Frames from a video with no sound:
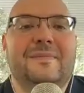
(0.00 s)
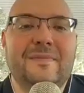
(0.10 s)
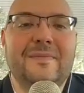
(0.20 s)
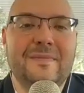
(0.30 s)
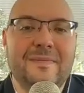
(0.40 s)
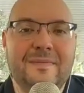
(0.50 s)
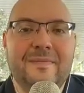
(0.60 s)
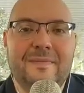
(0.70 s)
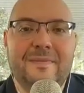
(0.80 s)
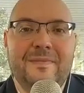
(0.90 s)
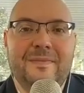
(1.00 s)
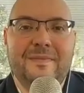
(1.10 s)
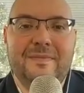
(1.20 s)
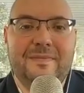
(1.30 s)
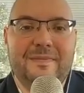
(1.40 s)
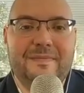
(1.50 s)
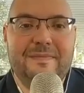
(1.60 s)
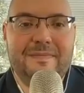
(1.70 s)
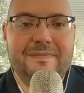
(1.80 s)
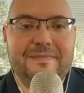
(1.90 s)

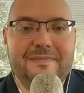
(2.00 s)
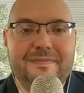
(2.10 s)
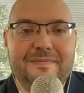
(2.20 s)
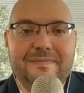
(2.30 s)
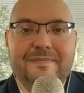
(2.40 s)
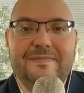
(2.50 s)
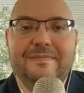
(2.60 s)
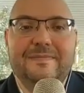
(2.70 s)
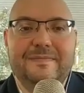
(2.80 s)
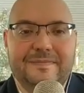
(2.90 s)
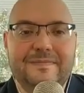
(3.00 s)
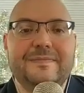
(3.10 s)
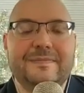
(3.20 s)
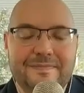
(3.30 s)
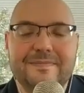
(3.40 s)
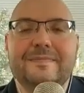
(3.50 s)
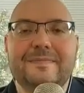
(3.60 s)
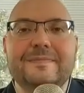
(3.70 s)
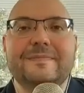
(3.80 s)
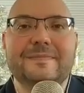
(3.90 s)

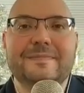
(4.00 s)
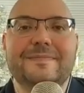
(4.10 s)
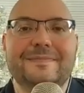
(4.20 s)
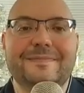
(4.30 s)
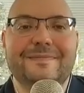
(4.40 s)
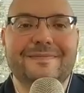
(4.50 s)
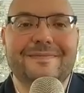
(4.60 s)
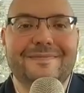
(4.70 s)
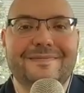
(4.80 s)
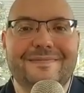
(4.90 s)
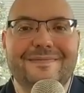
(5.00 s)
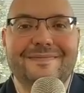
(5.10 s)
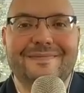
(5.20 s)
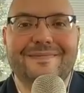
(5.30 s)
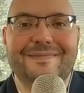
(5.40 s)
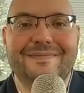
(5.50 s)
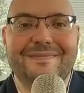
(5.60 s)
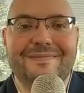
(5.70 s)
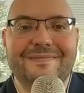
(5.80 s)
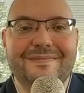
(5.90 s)

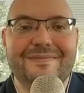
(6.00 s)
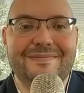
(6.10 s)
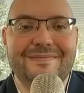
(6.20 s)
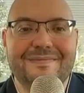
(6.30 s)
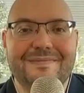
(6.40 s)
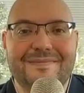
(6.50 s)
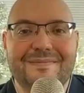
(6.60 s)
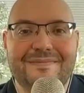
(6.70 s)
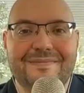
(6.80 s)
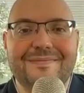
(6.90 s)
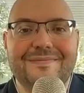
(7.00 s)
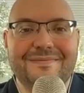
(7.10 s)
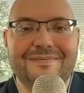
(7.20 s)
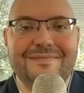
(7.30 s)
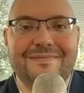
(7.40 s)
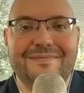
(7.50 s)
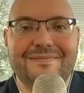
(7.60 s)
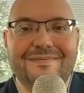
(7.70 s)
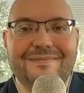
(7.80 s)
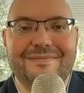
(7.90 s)
(silent)